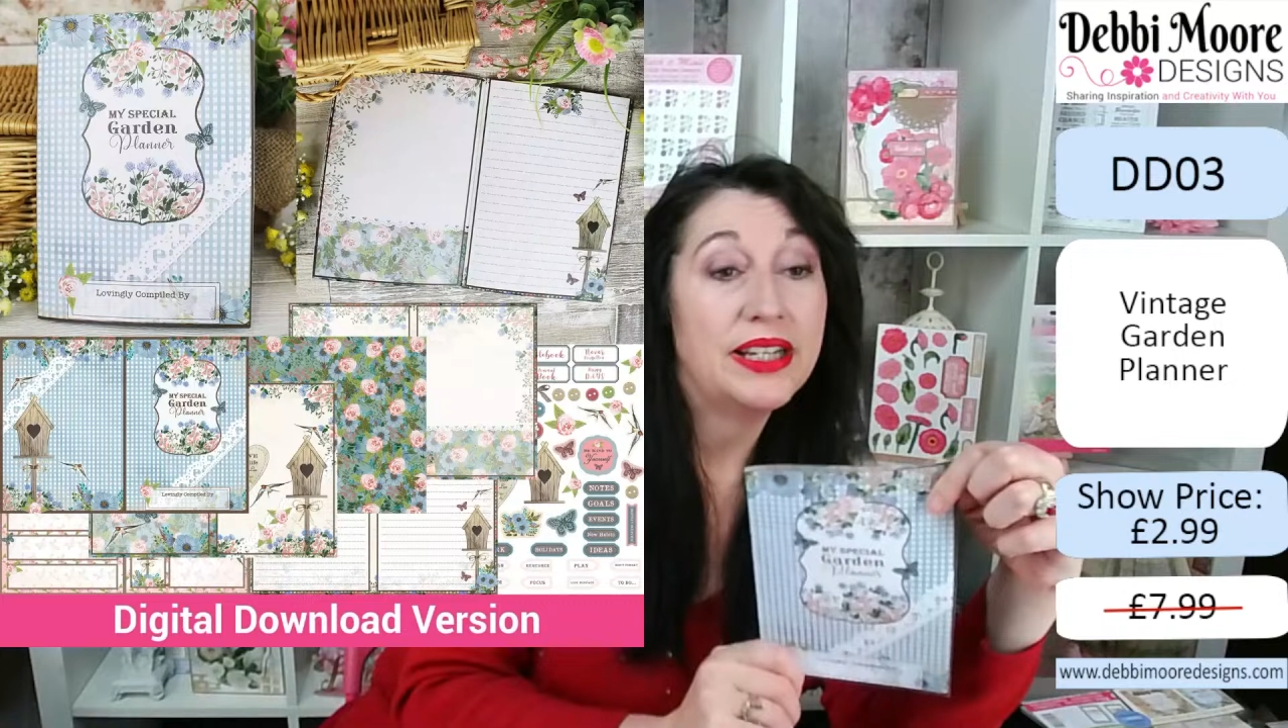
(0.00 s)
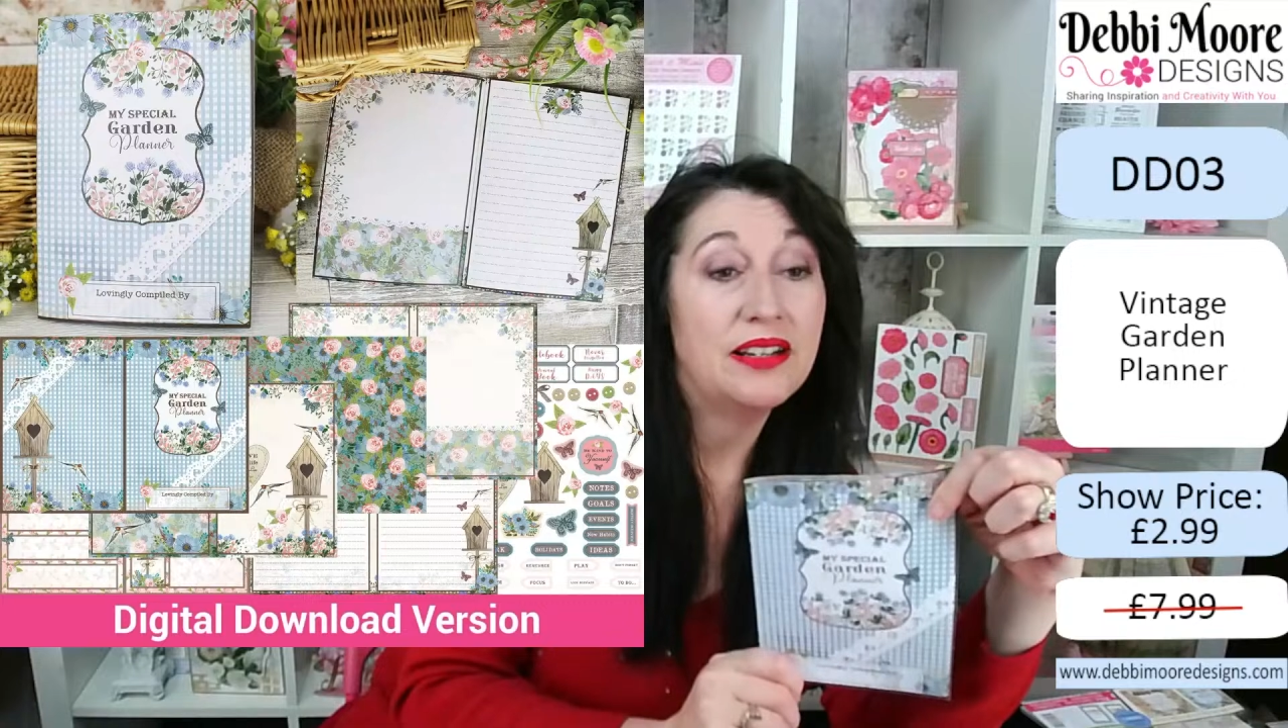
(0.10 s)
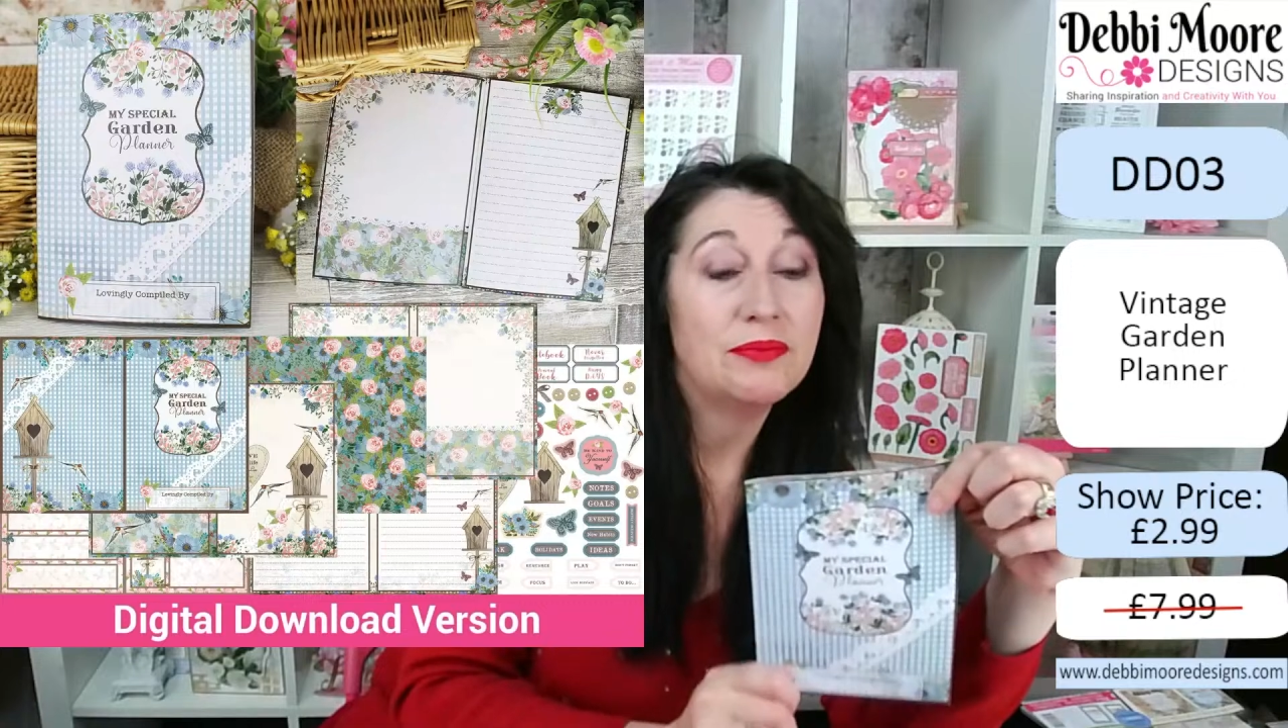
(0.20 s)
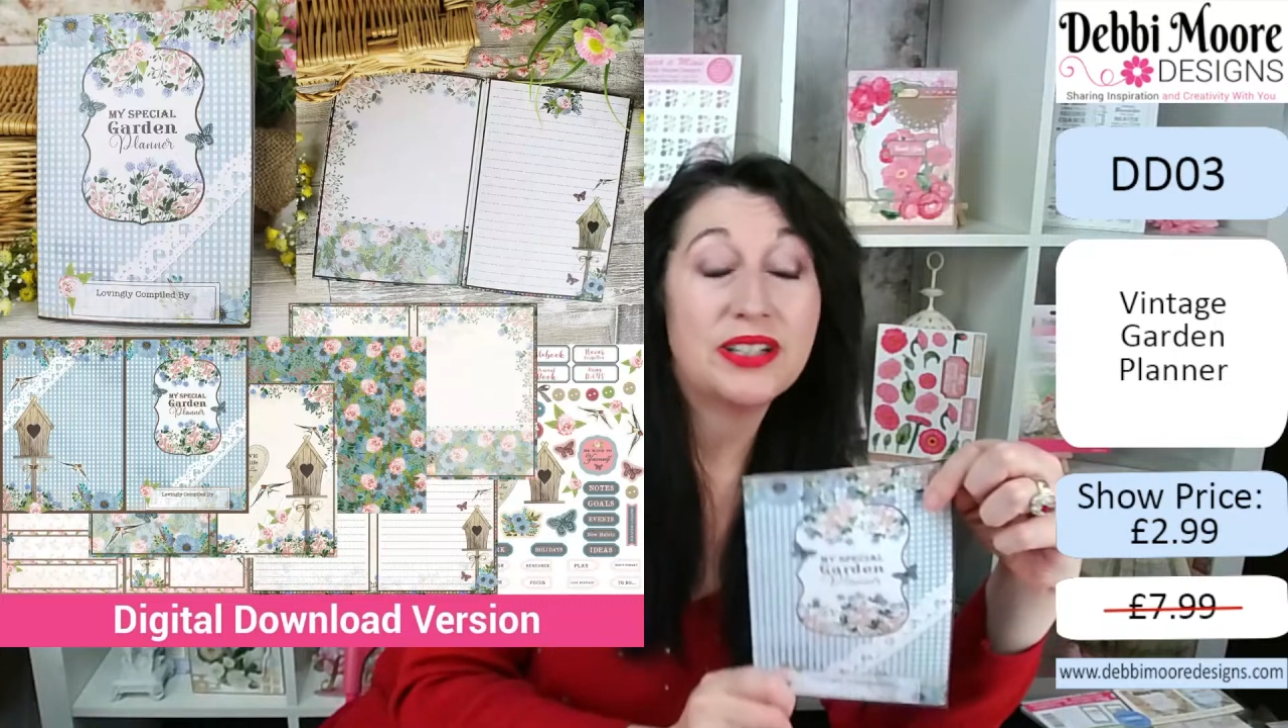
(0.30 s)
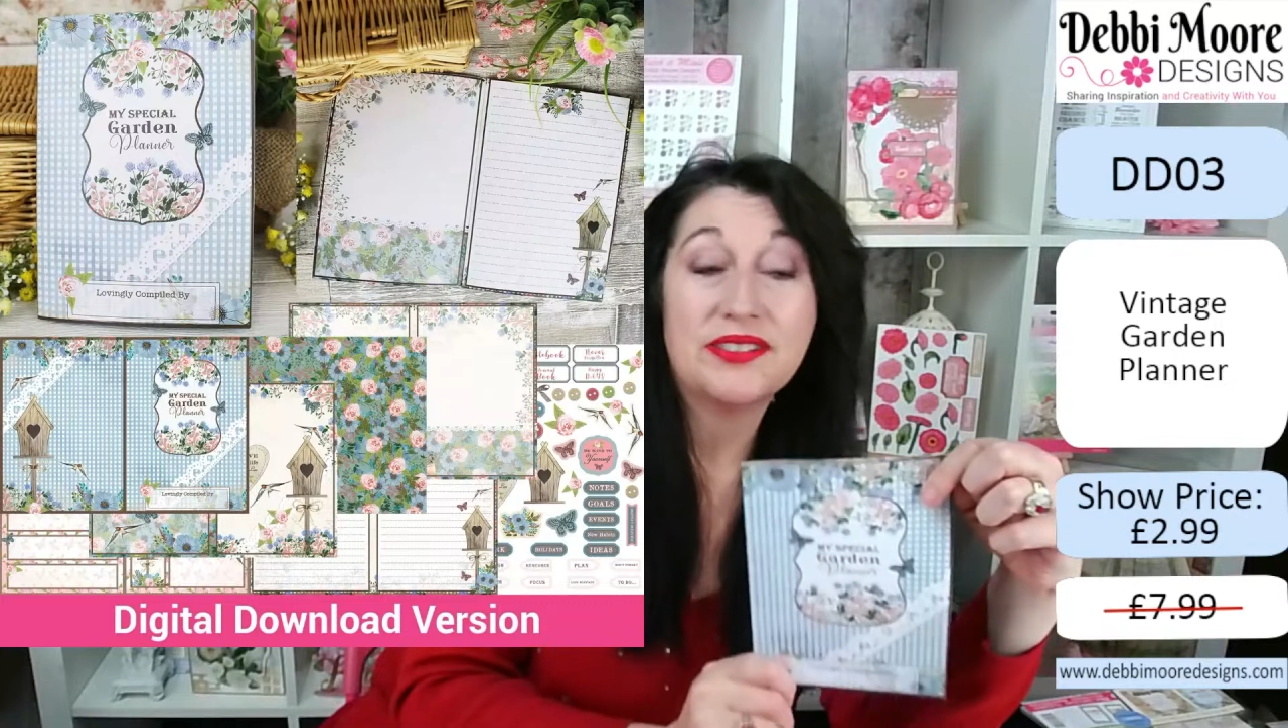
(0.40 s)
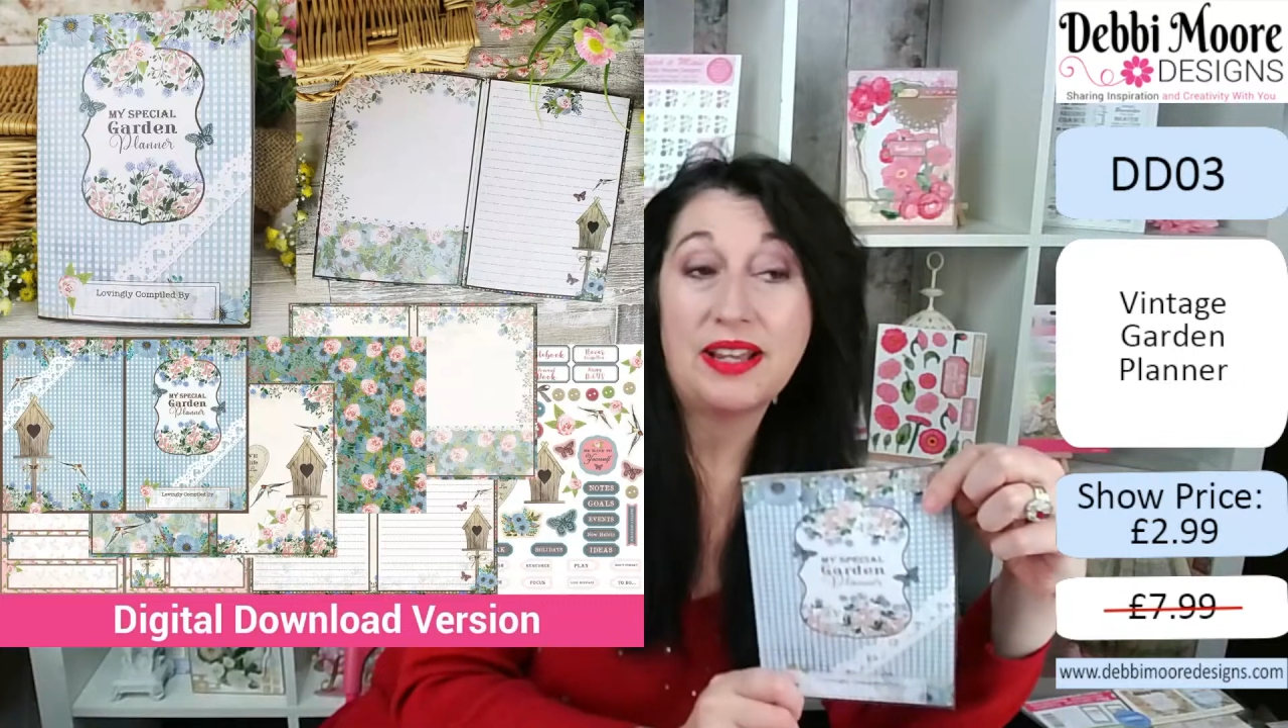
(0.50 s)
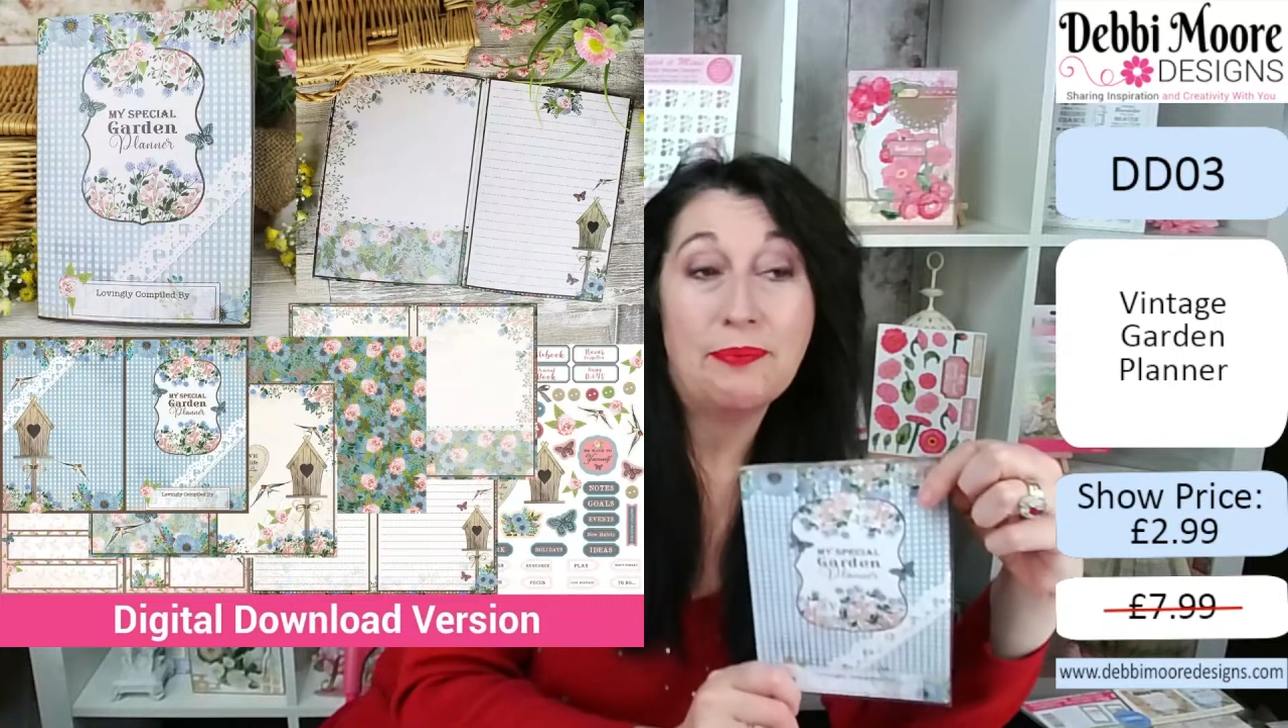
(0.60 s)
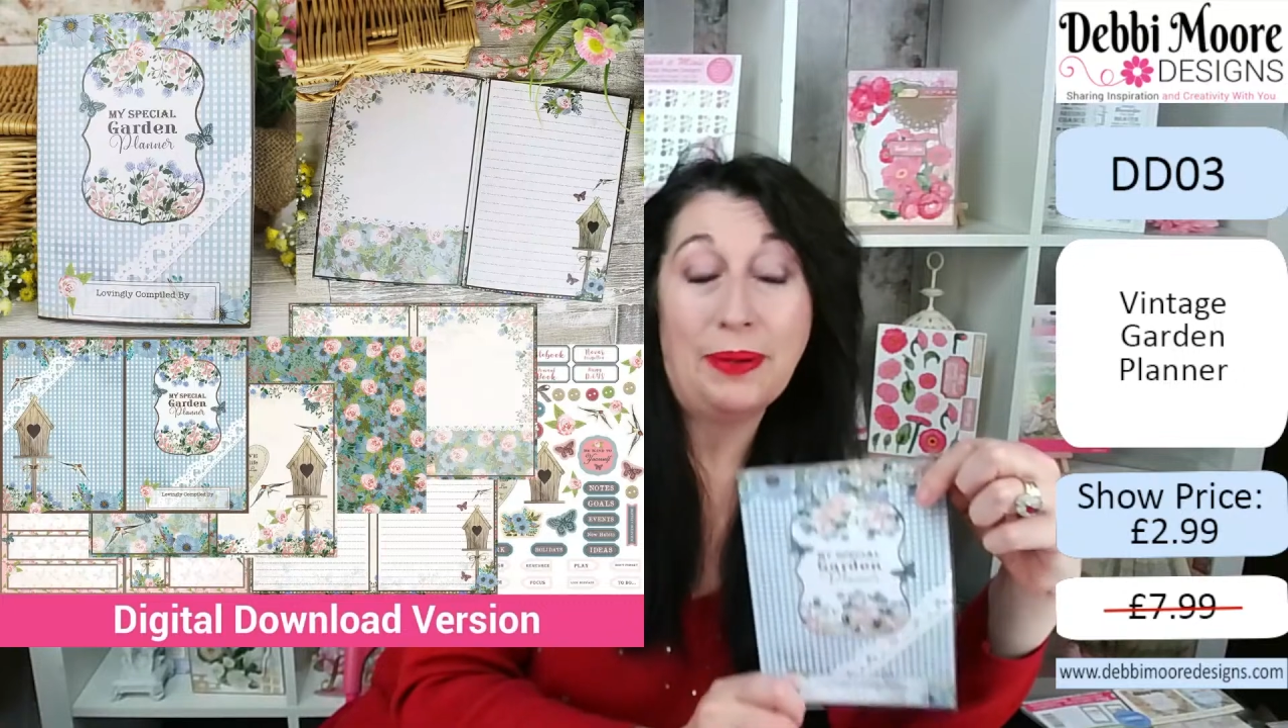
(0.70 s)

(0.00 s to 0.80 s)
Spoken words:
out because I'm